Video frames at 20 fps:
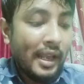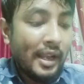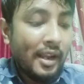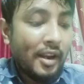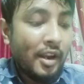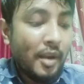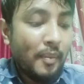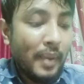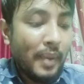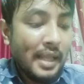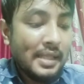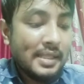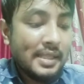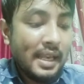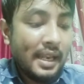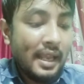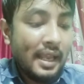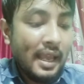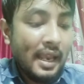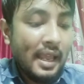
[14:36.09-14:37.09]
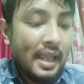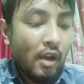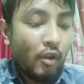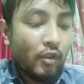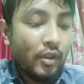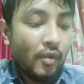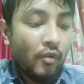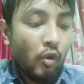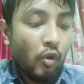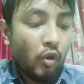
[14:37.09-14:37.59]
green plants can carry out
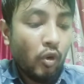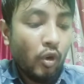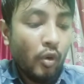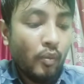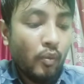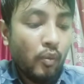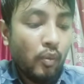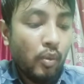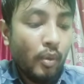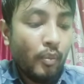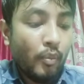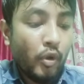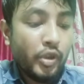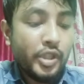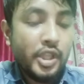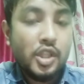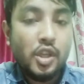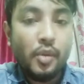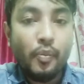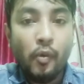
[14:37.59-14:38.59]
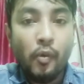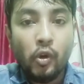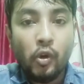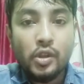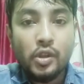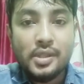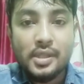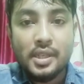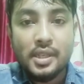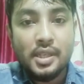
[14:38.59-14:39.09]
the process of
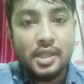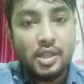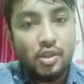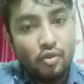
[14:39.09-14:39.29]
photosynthesis.